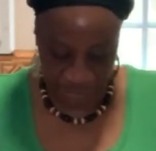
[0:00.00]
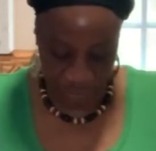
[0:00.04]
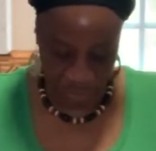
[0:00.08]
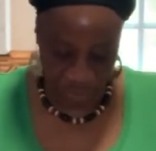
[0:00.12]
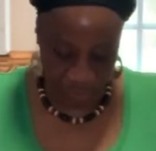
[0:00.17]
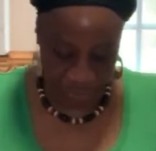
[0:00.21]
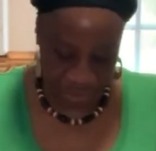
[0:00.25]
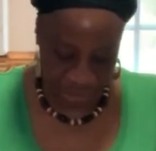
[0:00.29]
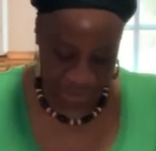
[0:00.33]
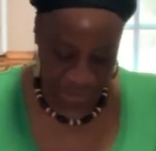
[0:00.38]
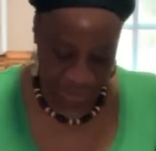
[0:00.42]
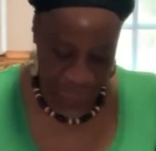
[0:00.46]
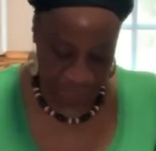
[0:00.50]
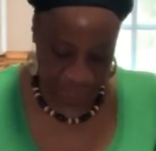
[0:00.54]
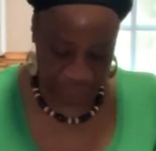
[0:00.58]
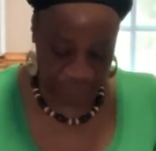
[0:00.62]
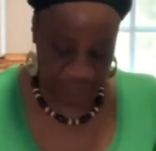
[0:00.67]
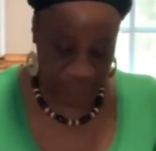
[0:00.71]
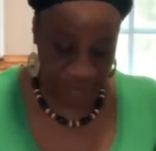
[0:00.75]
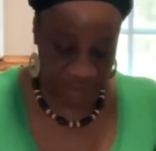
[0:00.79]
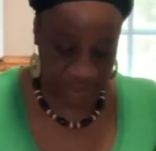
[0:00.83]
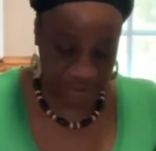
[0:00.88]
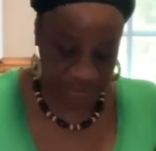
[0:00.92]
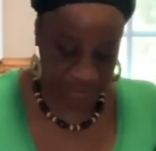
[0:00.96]
oranges
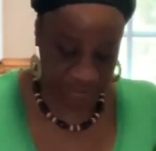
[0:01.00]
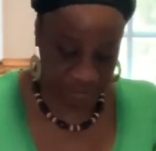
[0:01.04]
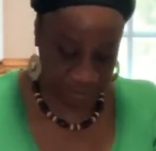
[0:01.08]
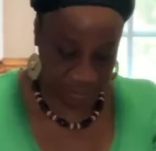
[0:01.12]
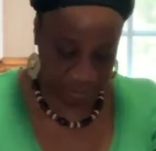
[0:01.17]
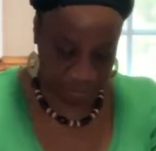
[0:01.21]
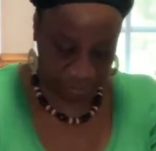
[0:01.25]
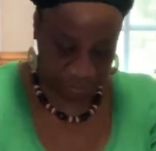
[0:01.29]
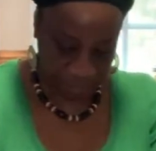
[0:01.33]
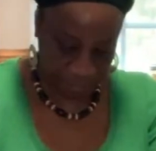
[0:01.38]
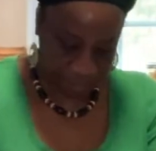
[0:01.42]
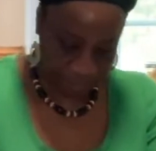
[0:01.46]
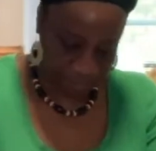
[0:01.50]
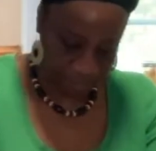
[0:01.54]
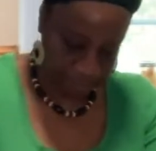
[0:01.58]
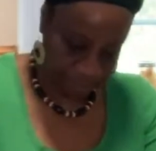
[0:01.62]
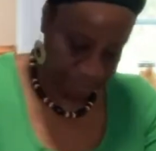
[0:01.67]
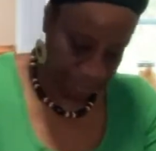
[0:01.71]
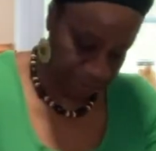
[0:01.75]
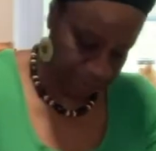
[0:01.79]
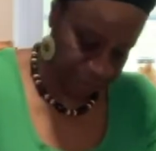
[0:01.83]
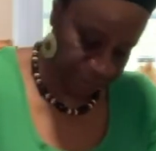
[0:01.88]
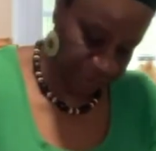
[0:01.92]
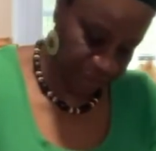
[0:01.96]
fit
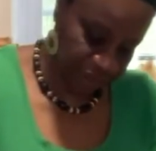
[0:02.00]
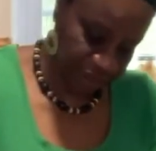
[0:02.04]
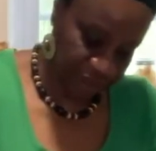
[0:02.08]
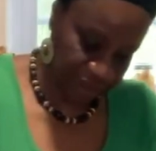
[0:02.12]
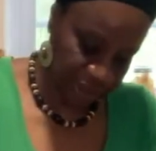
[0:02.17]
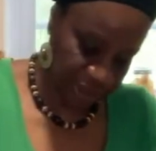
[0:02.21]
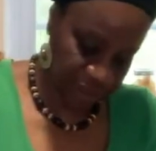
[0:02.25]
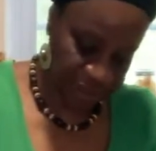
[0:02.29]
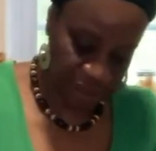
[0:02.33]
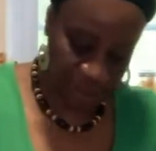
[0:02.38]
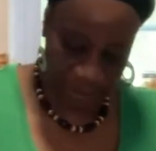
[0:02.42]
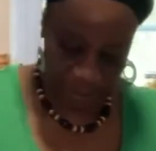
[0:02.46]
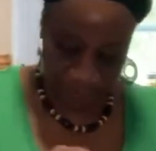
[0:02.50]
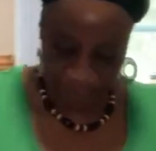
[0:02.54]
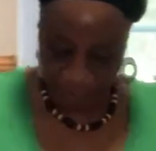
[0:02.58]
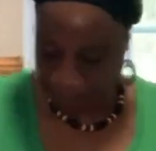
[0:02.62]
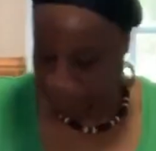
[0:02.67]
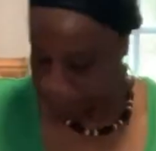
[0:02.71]
perfectly in there.